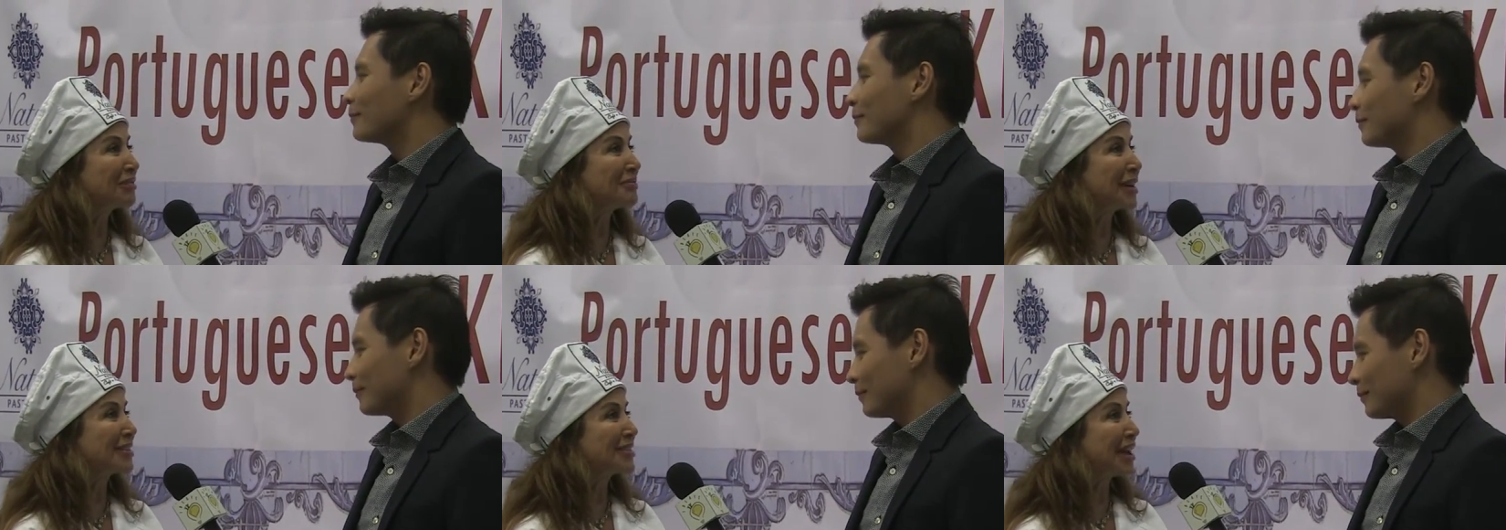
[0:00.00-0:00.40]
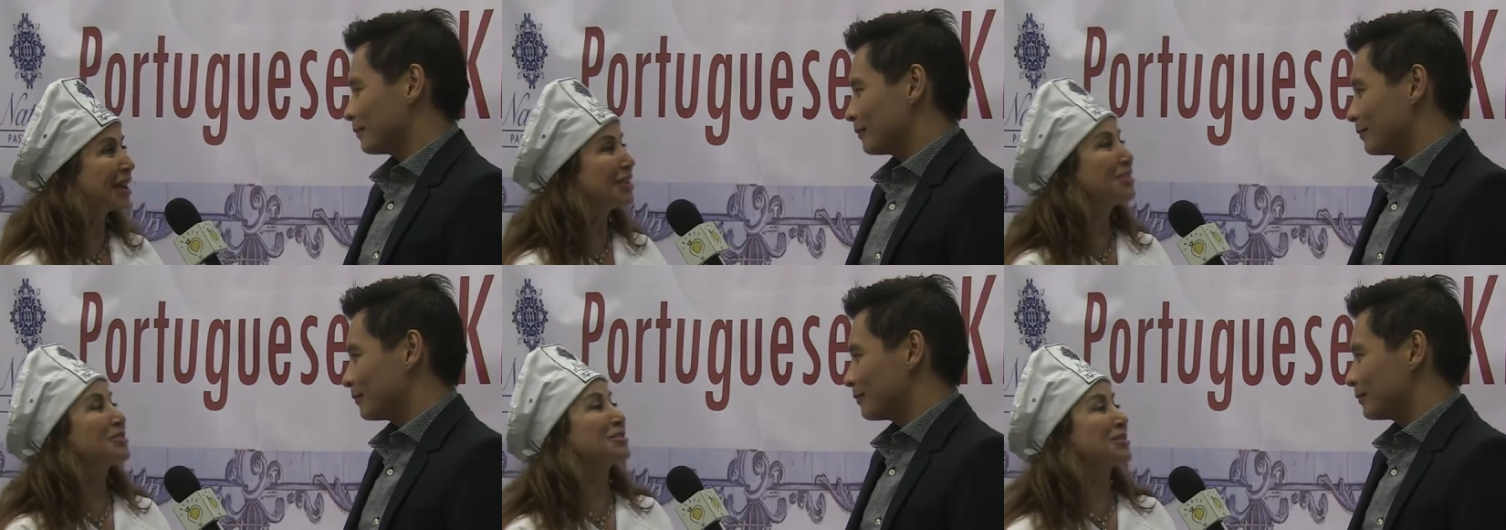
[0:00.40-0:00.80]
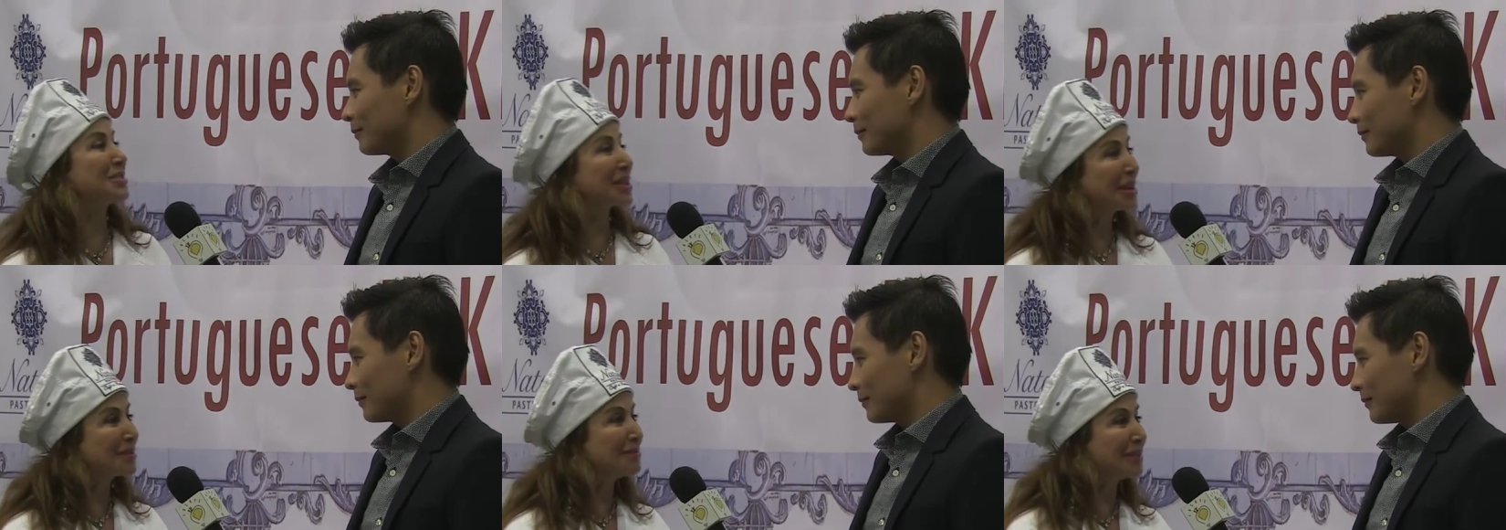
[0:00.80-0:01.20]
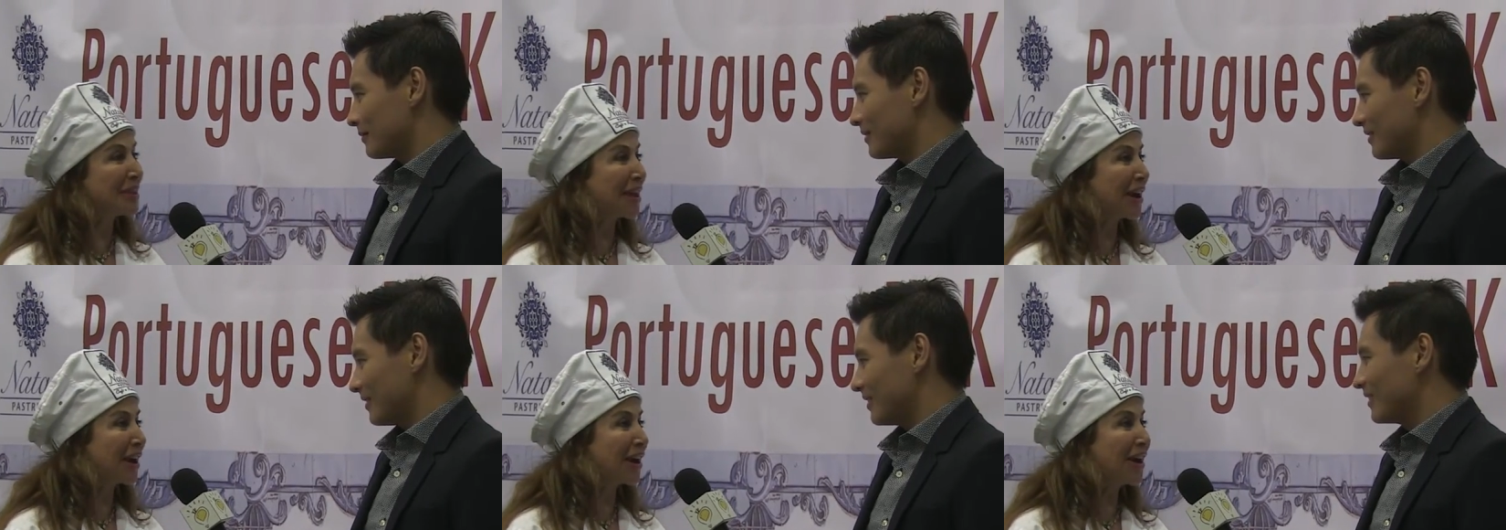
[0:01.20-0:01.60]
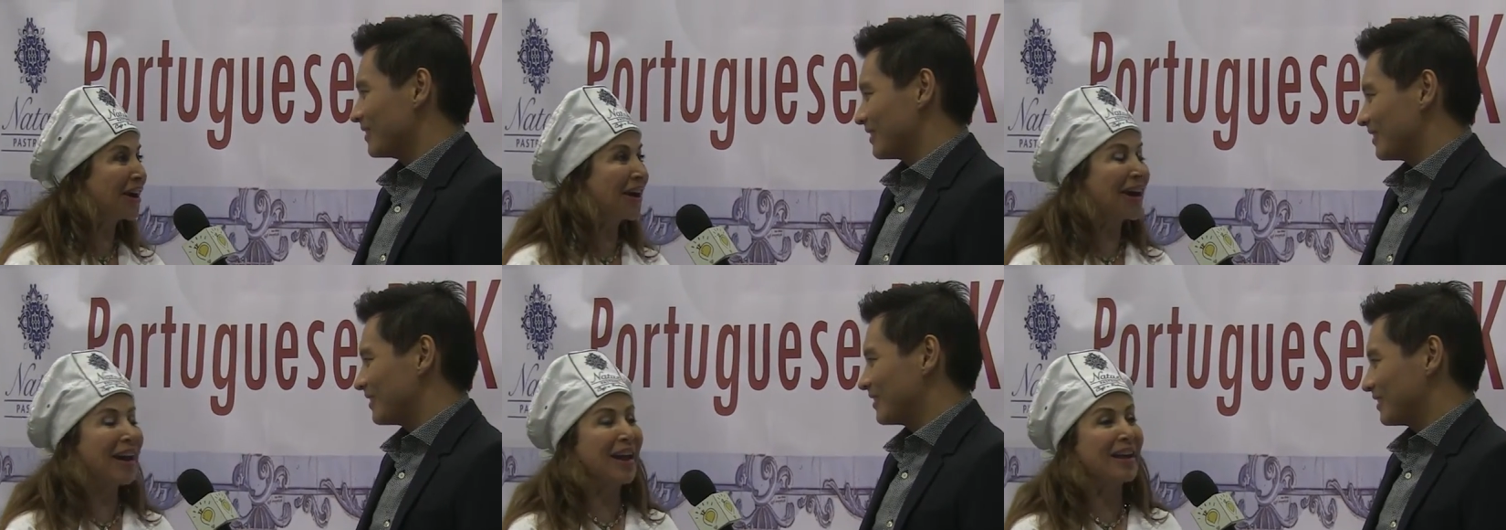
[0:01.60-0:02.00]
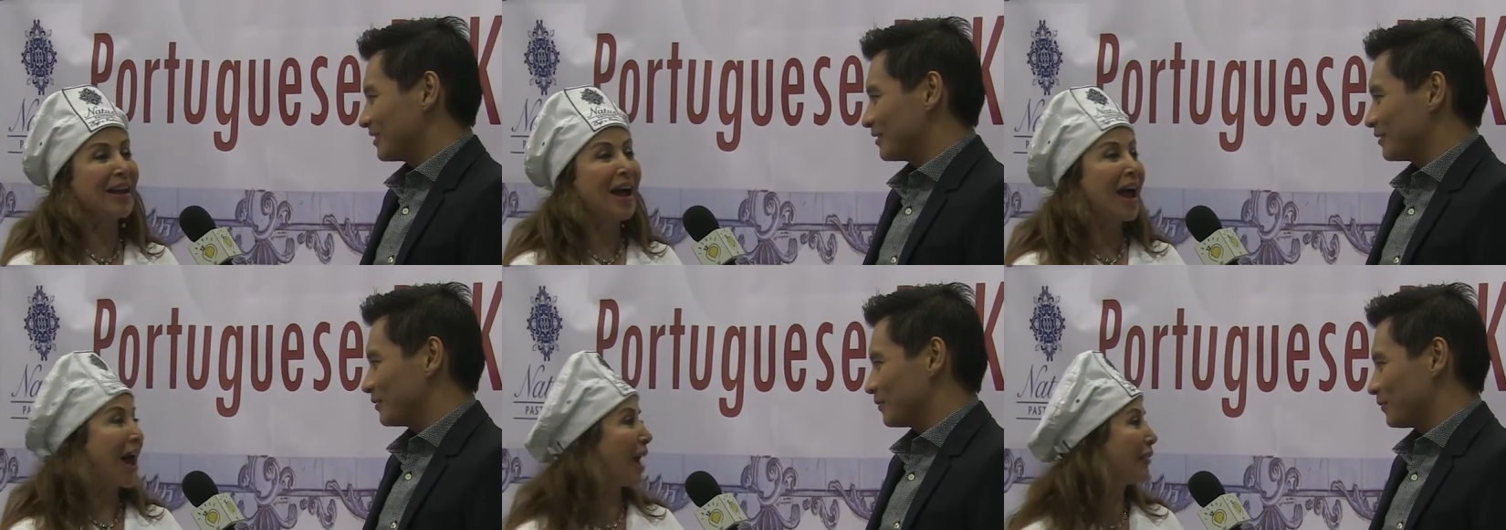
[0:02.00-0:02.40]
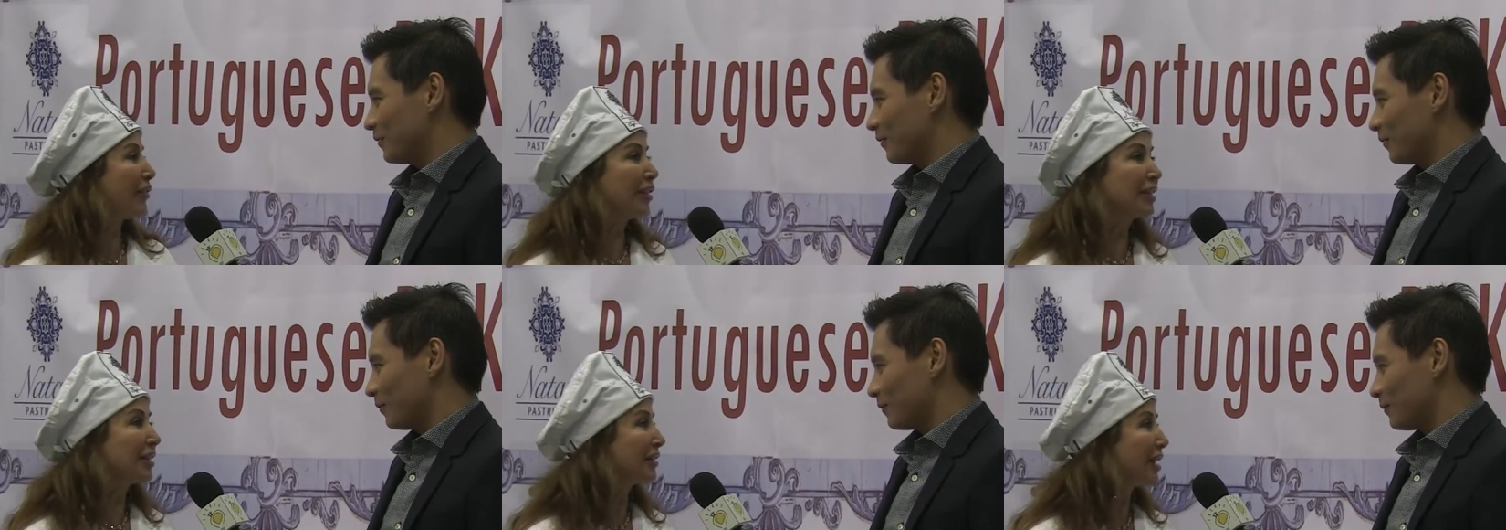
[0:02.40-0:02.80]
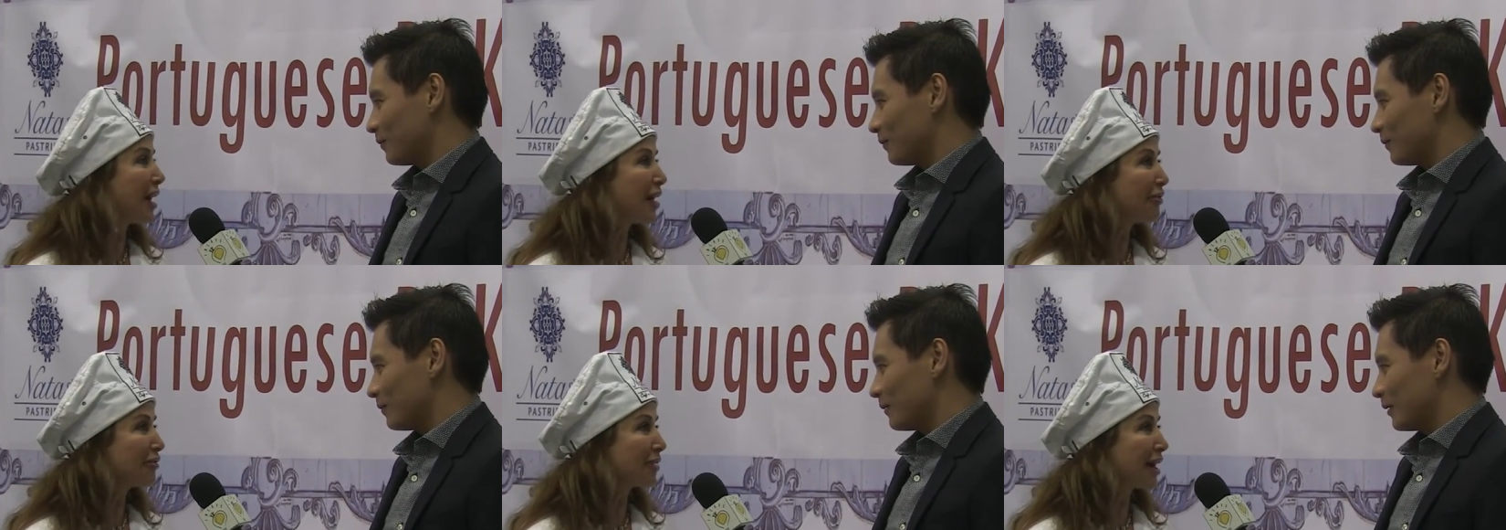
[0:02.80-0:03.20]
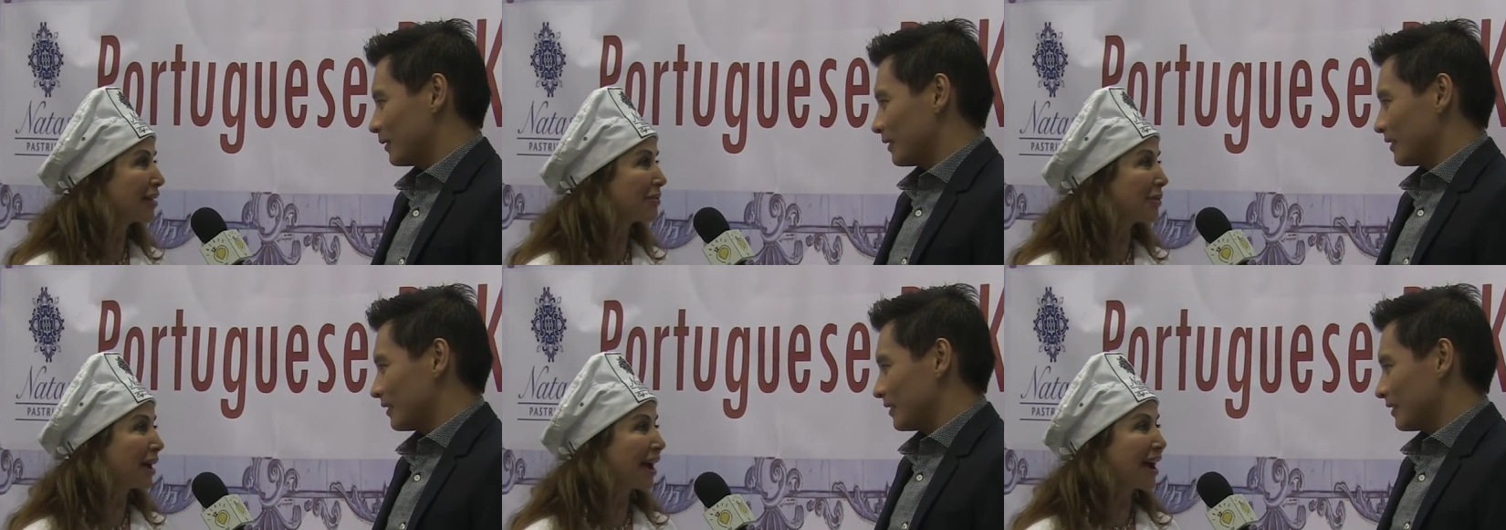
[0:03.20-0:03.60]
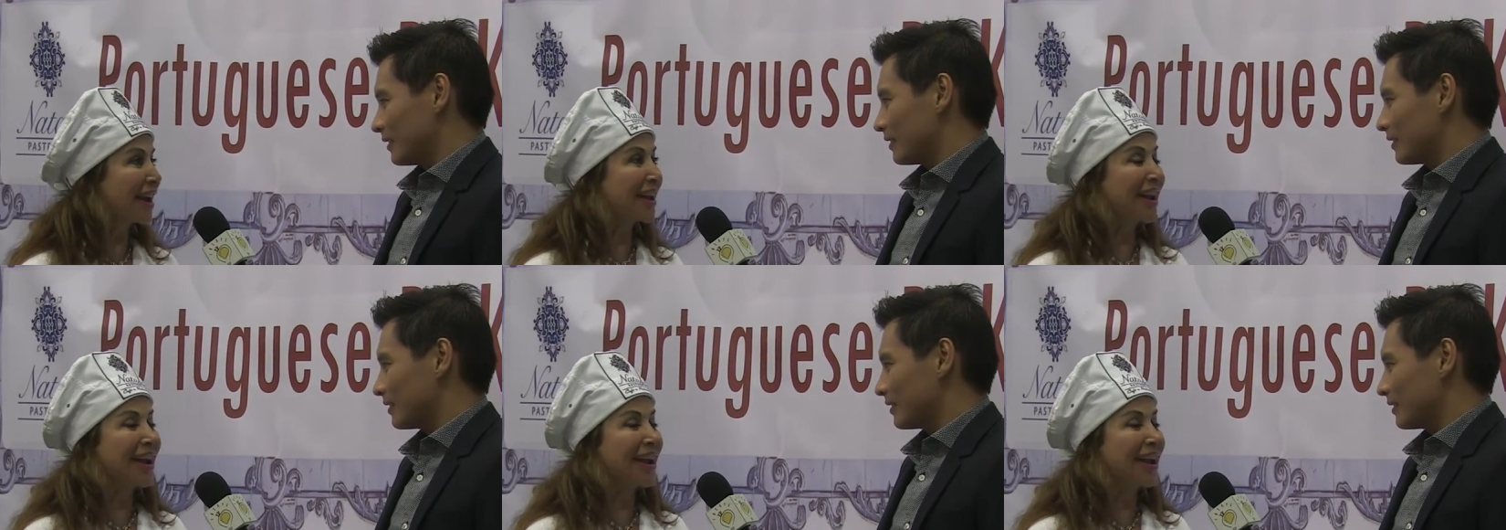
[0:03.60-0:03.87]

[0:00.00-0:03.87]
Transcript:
Speaker 1: my dad used to take me there, and I fell in love right away.